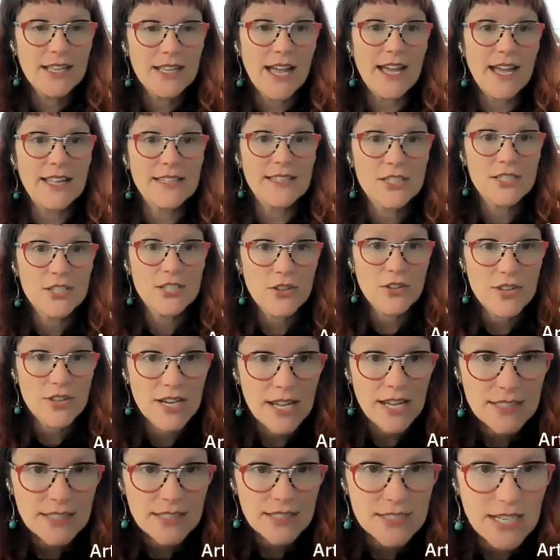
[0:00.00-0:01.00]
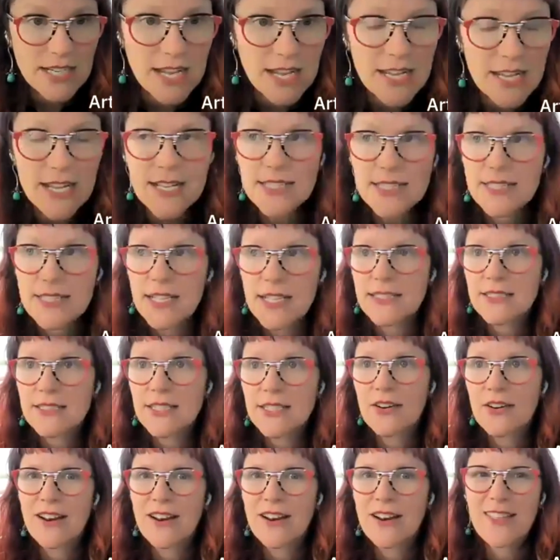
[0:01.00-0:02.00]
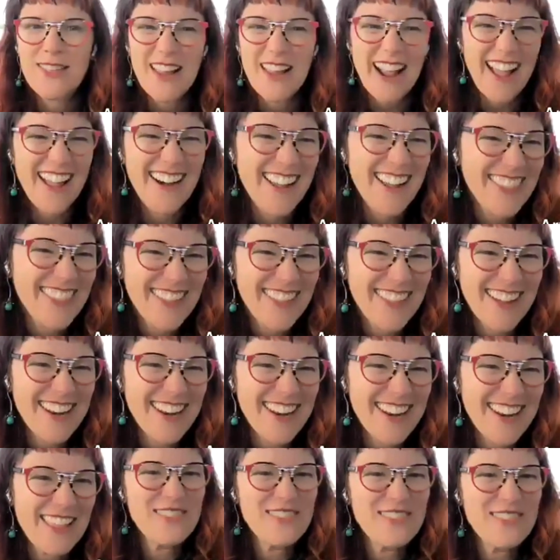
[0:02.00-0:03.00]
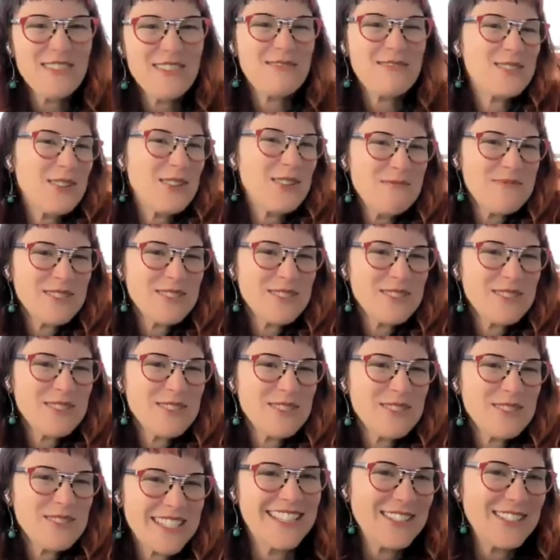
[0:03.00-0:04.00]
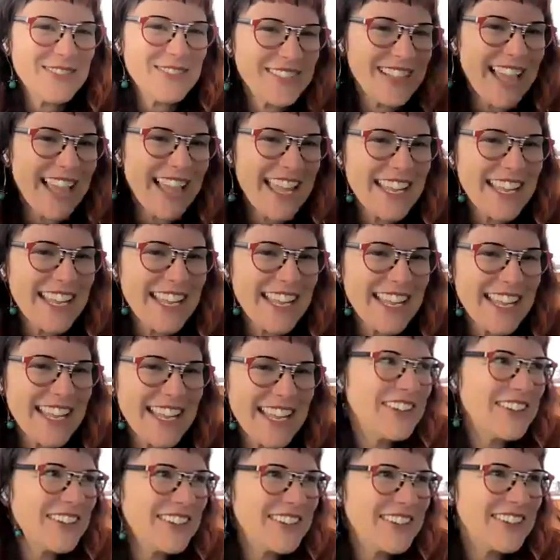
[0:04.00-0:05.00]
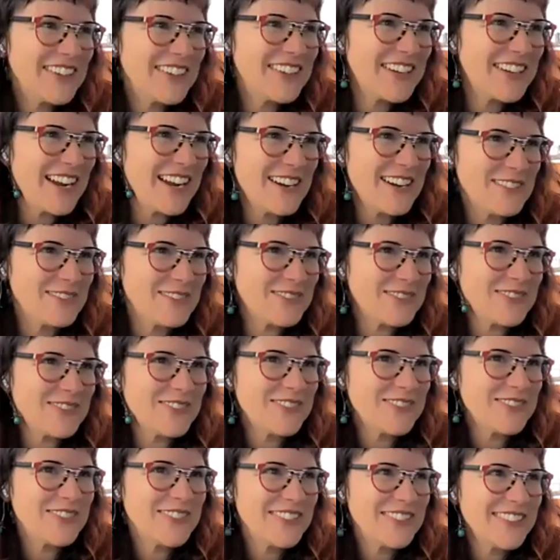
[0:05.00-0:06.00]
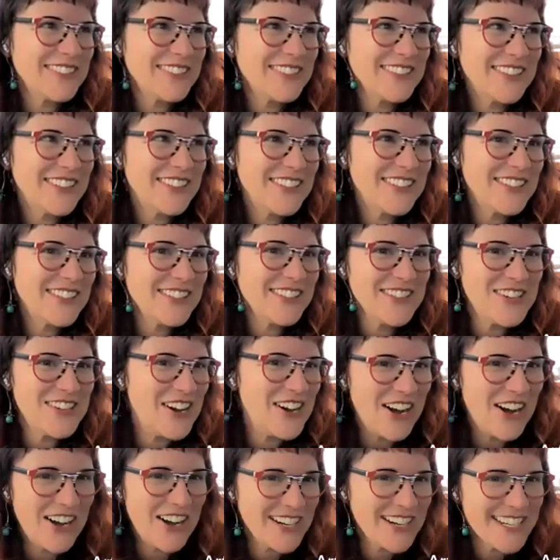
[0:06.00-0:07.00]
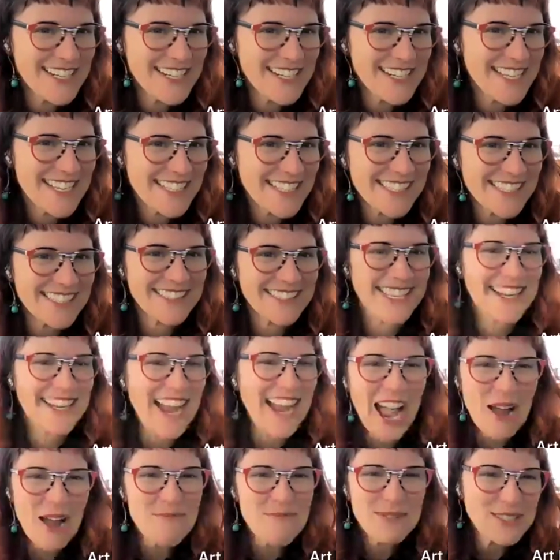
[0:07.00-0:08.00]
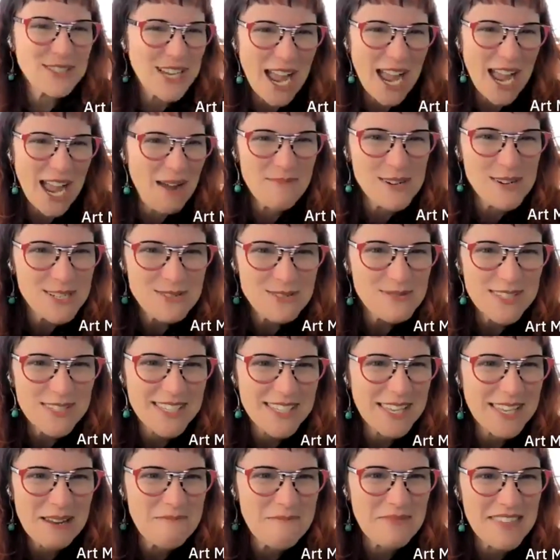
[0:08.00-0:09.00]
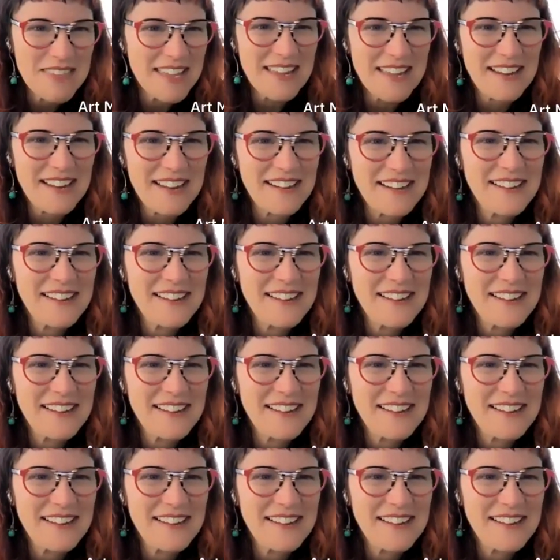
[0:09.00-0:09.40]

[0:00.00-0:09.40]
And so the next day I sat down and I thought, and there was almost a sense of like kind of naughtiness, like I'm gonna do the same thing.